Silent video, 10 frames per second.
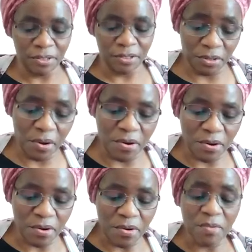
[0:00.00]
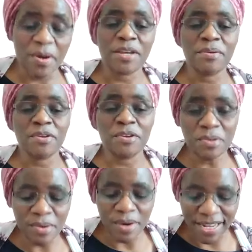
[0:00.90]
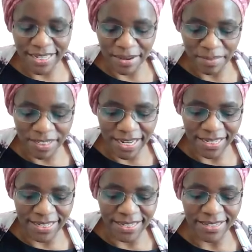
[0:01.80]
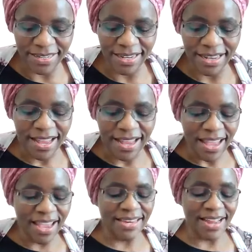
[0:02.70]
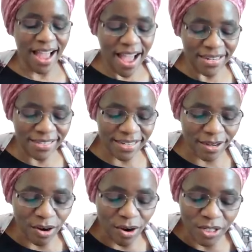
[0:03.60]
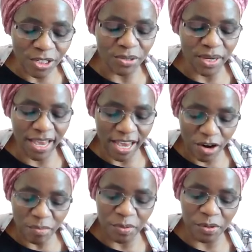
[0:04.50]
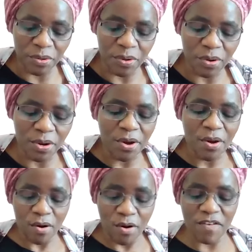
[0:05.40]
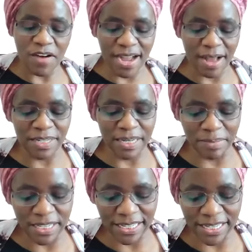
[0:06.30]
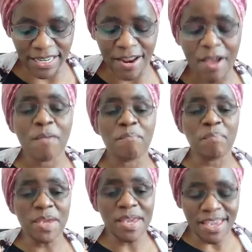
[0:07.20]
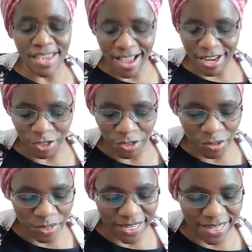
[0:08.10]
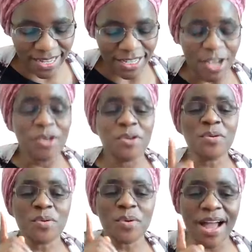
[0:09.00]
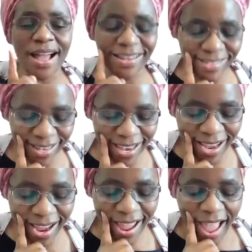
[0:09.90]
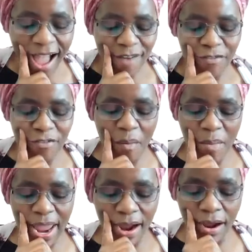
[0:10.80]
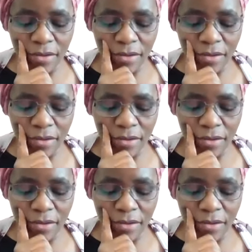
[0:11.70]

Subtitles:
So when you are tempted and ask God to help you overcome temptation, be assured that you are asking from